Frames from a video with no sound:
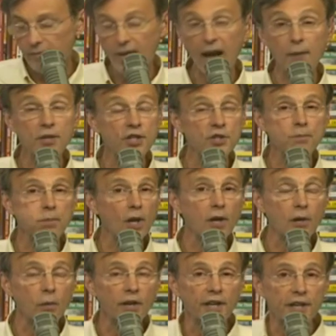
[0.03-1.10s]
I was just
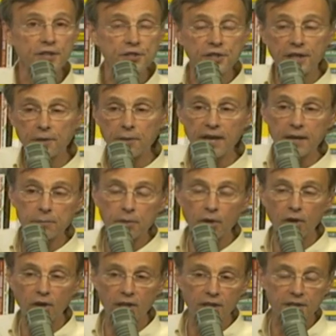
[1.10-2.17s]
blown away yesterday. Rand
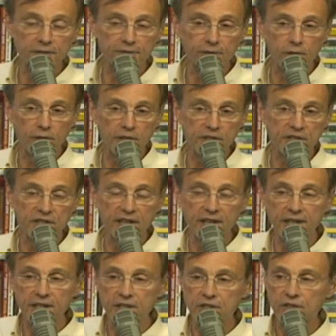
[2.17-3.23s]
Paul on the floor of the
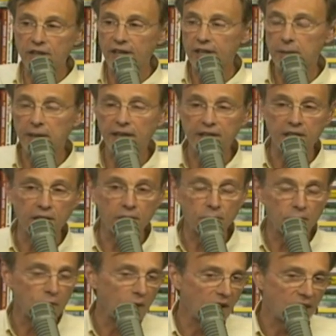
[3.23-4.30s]
Senate, he's talking about, you know,
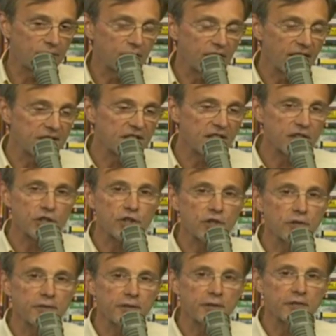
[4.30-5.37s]
well, if we let Section
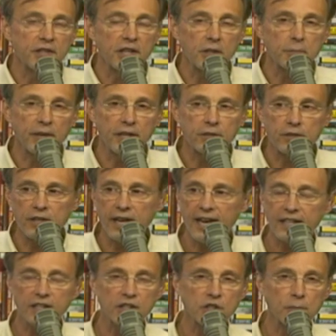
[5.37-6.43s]
two fifteen of the Patriot
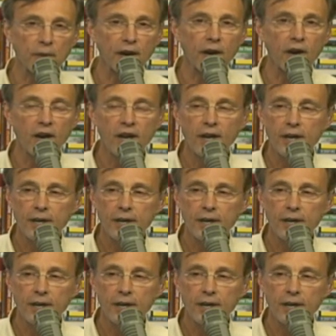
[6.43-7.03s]
Act expire,